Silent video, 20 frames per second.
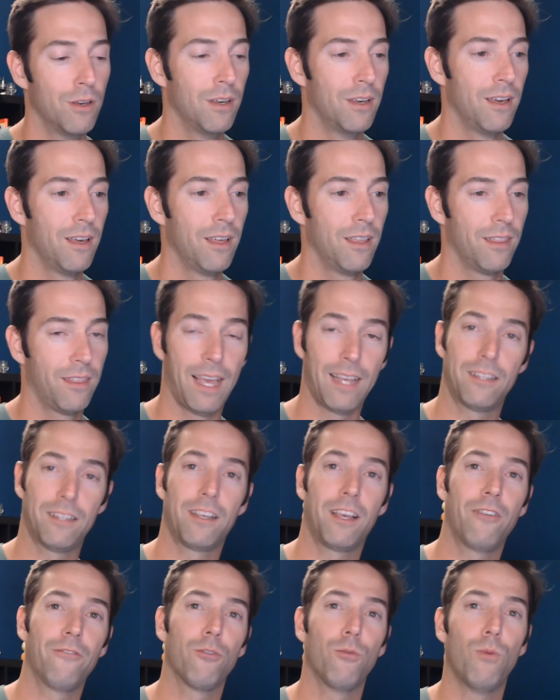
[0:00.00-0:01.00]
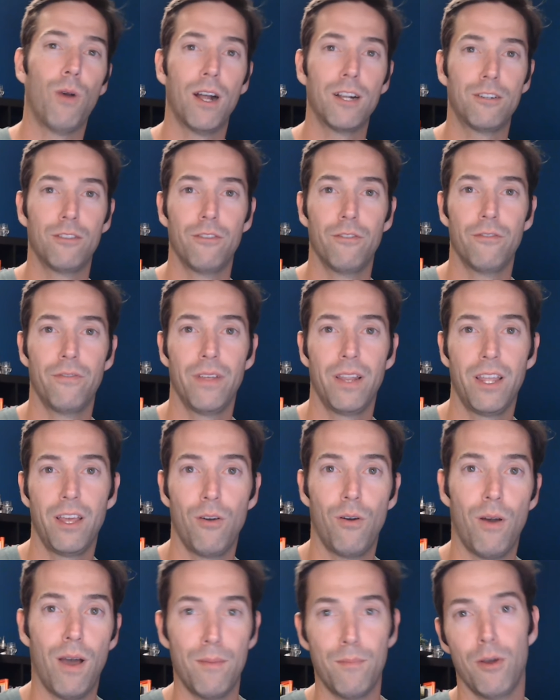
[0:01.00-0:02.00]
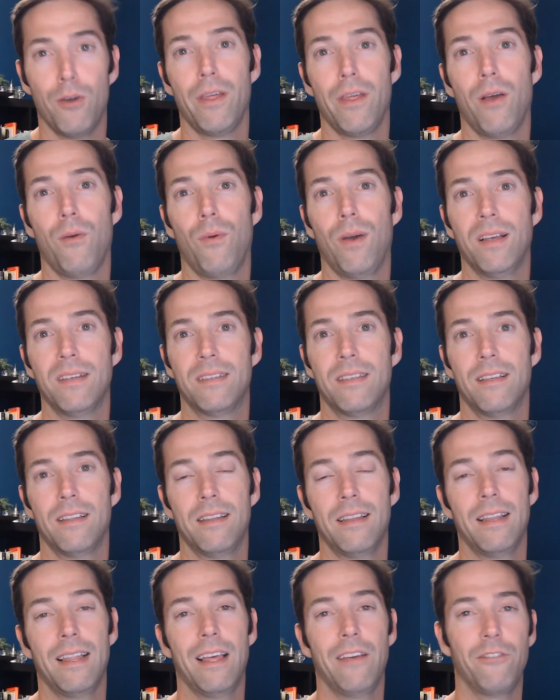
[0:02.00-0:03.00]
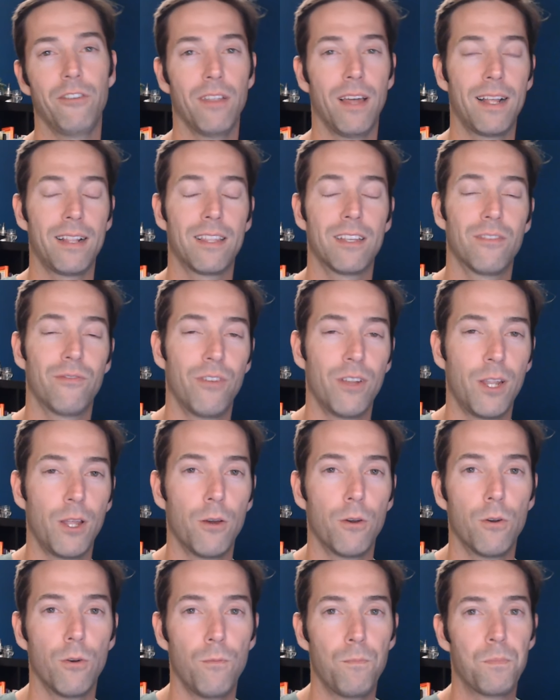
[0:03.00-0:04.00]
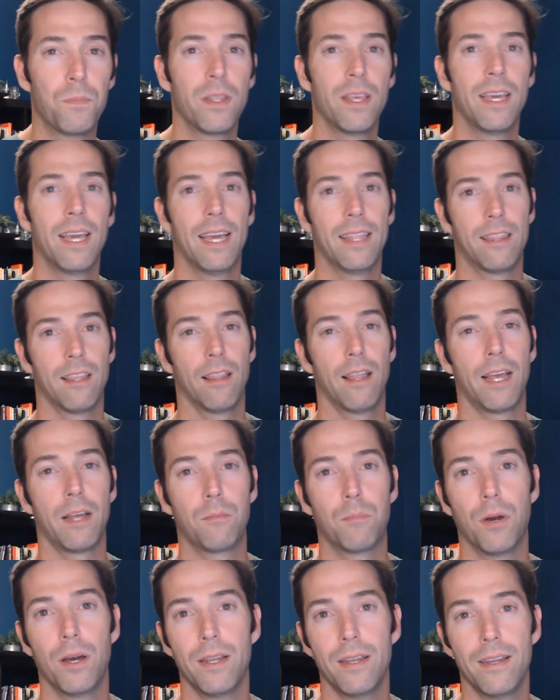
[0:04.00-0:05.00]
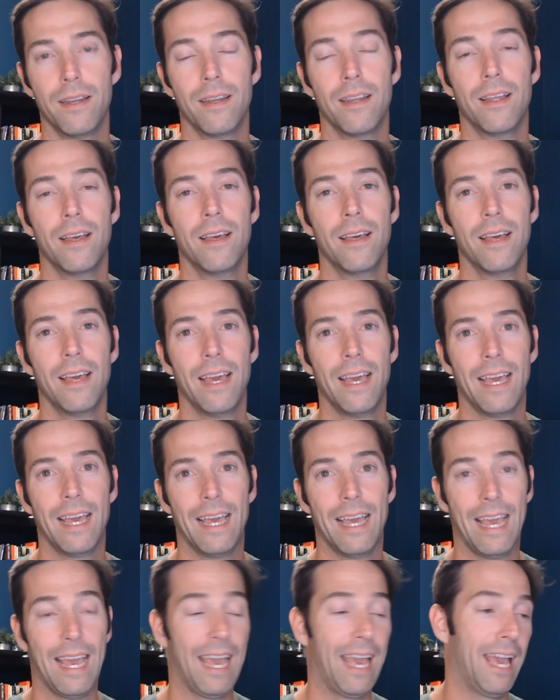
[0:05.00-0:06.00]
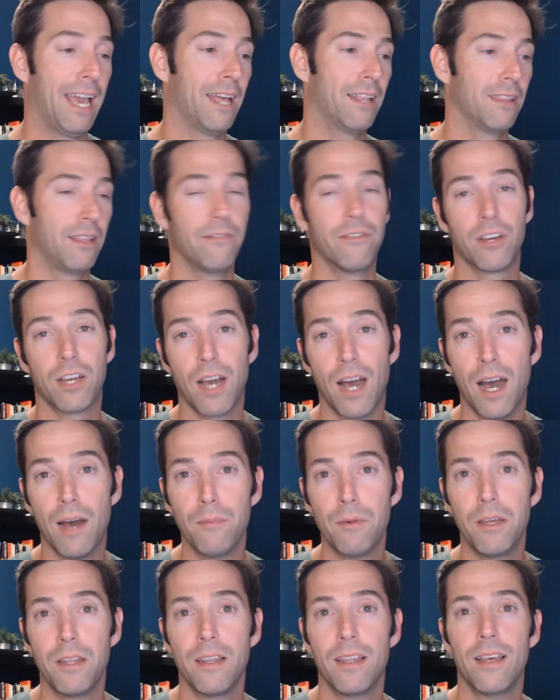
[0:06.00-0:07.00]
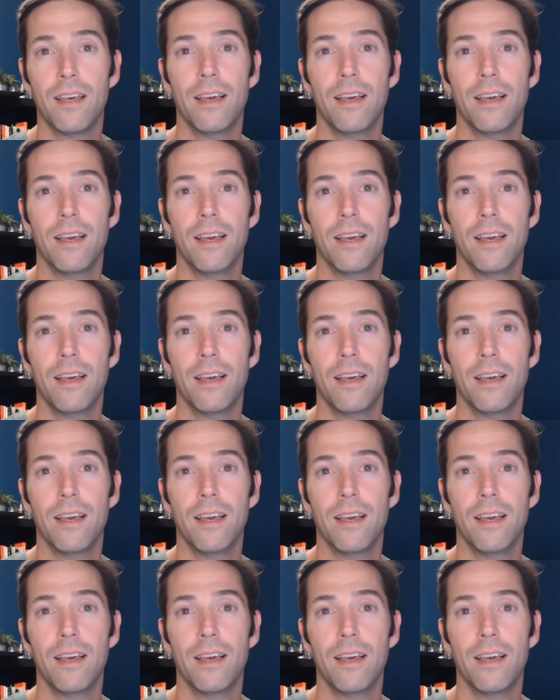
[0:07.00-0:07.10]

Thanks again for watching the video. I'm Oh that Weston. If you like this video, hit the like button and leave a comment.